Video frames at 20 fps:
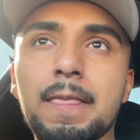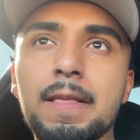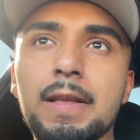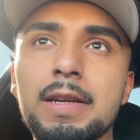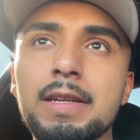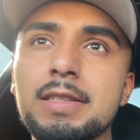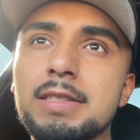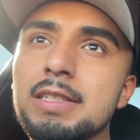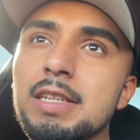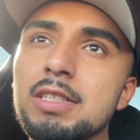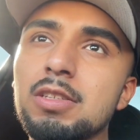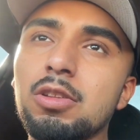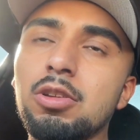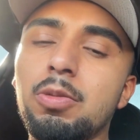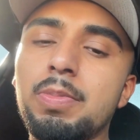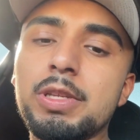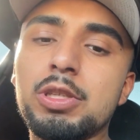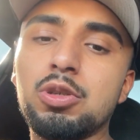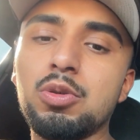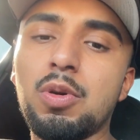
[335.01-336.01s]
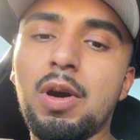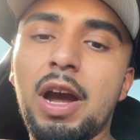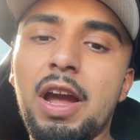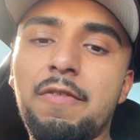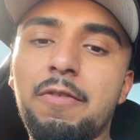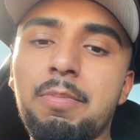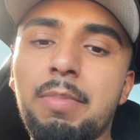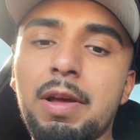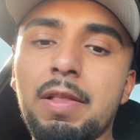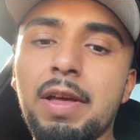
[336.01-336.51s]
It sits a little bit too high
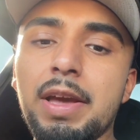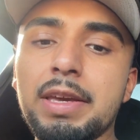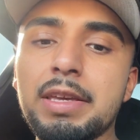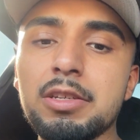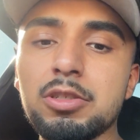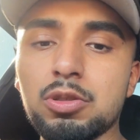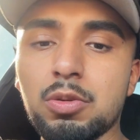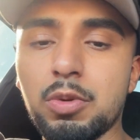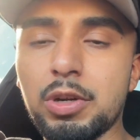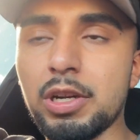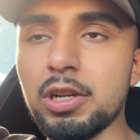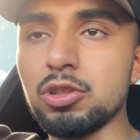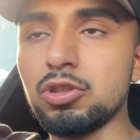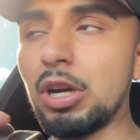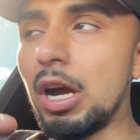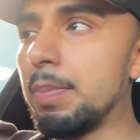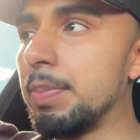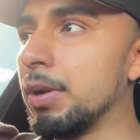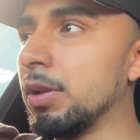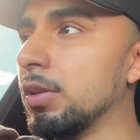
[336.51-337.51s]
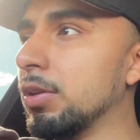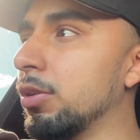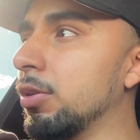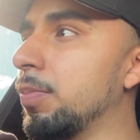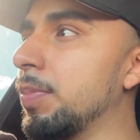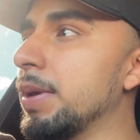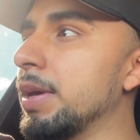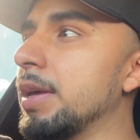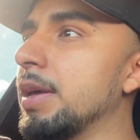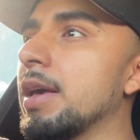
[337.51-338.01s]
for my liking, so we're gonna drop it a little
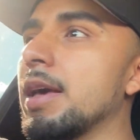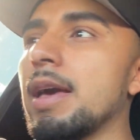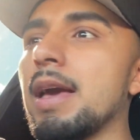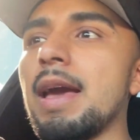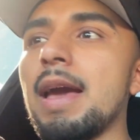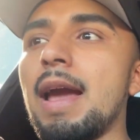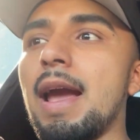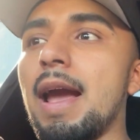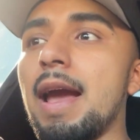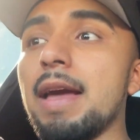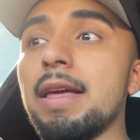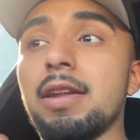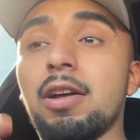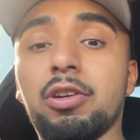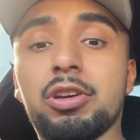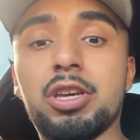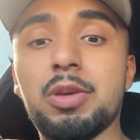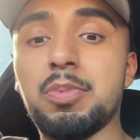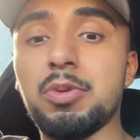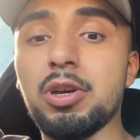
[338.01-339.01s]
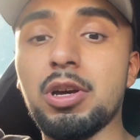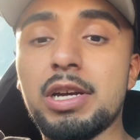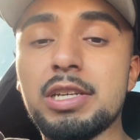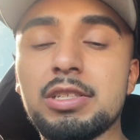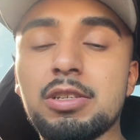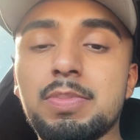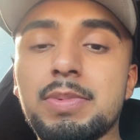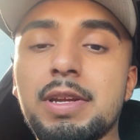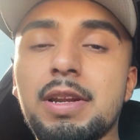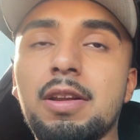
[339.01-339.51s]
bit, and I'll keep you guys
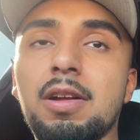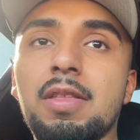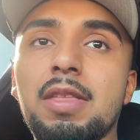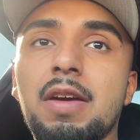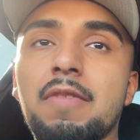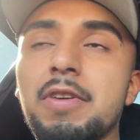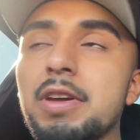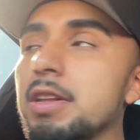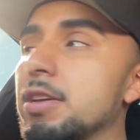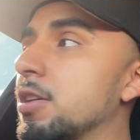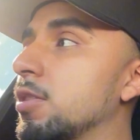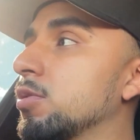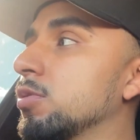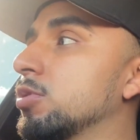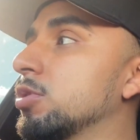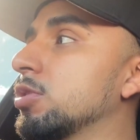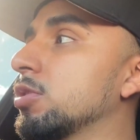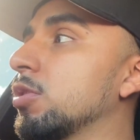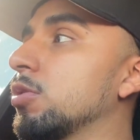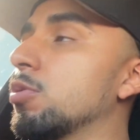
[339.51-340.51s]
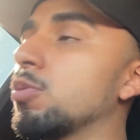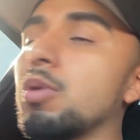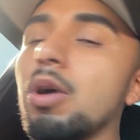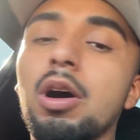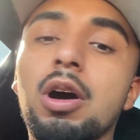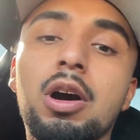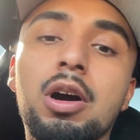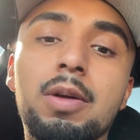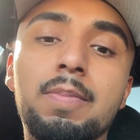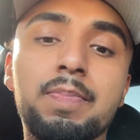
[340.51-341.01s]
updated on that video.
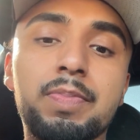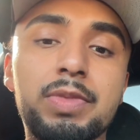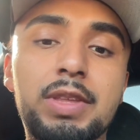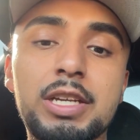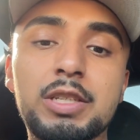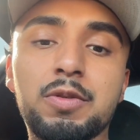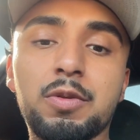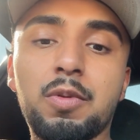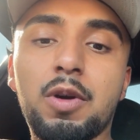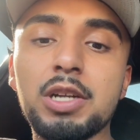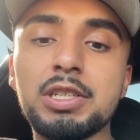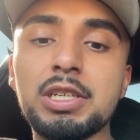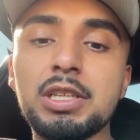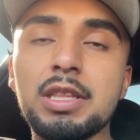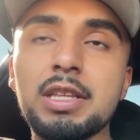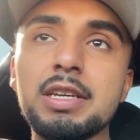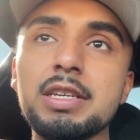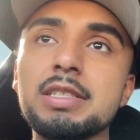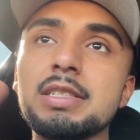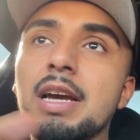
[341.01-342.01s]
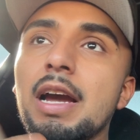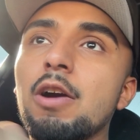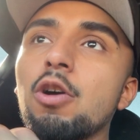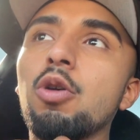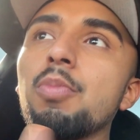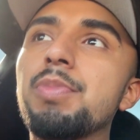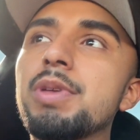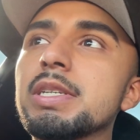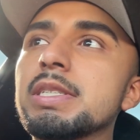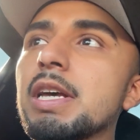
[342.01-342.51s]
So thanks for watching this. I
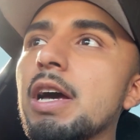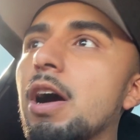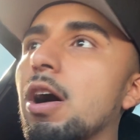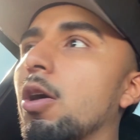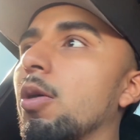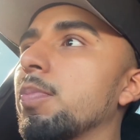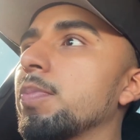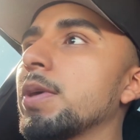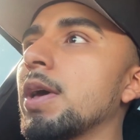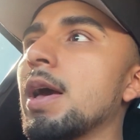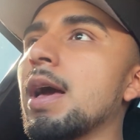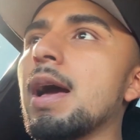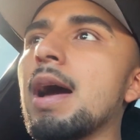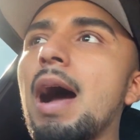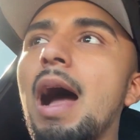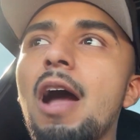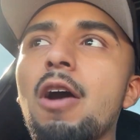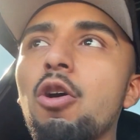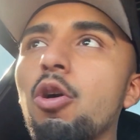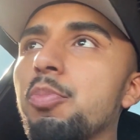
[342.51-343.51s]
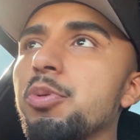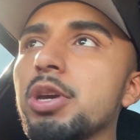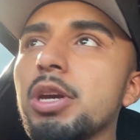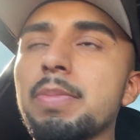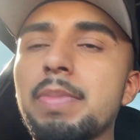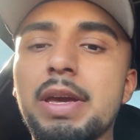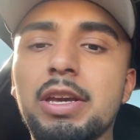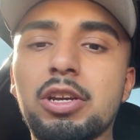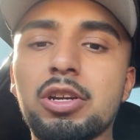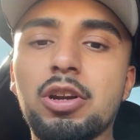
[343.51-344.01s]
hope this helped. I hope you
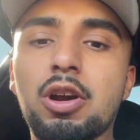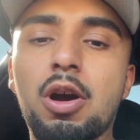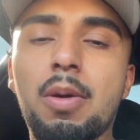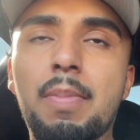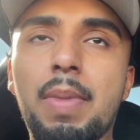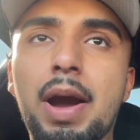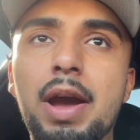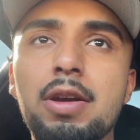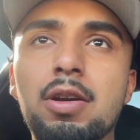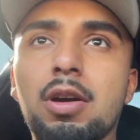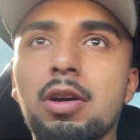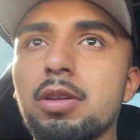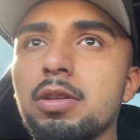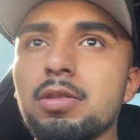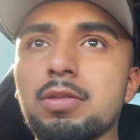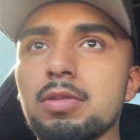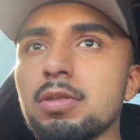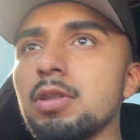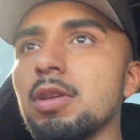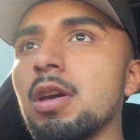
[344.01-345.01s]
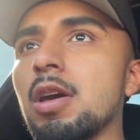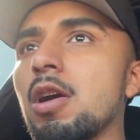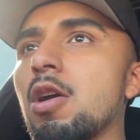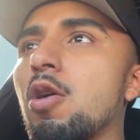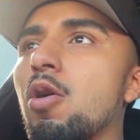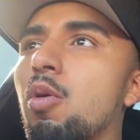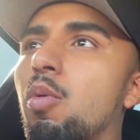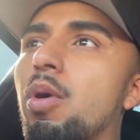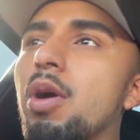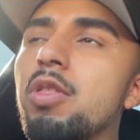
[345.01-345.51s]
can make your mind on
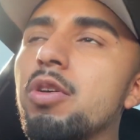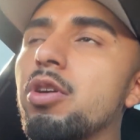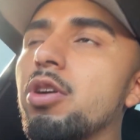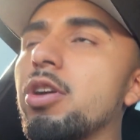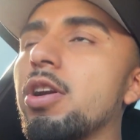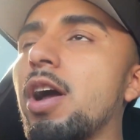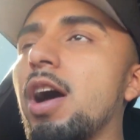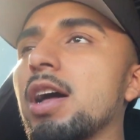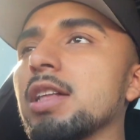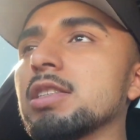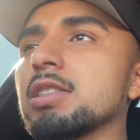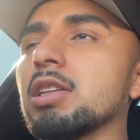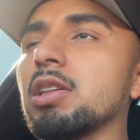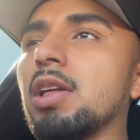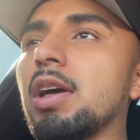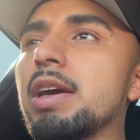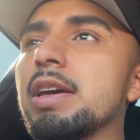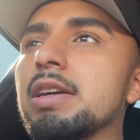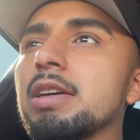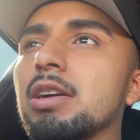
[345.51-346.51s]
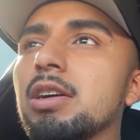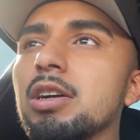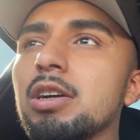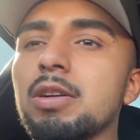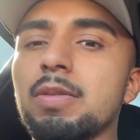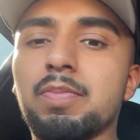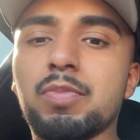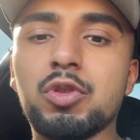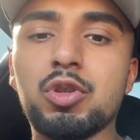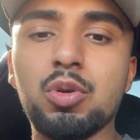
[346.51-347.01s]
whether or not to like
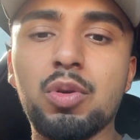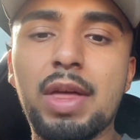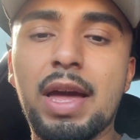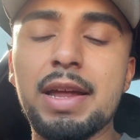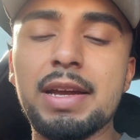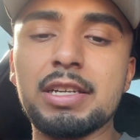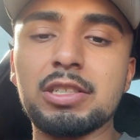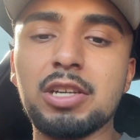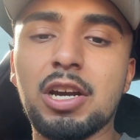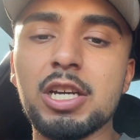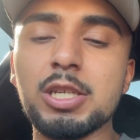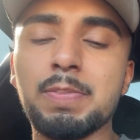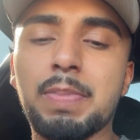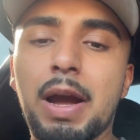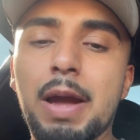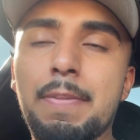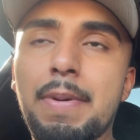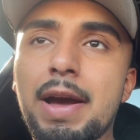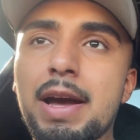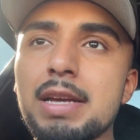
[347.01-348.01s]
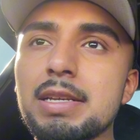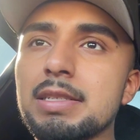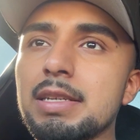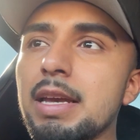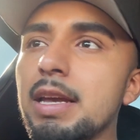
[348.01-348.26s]
do that exhaust bypass.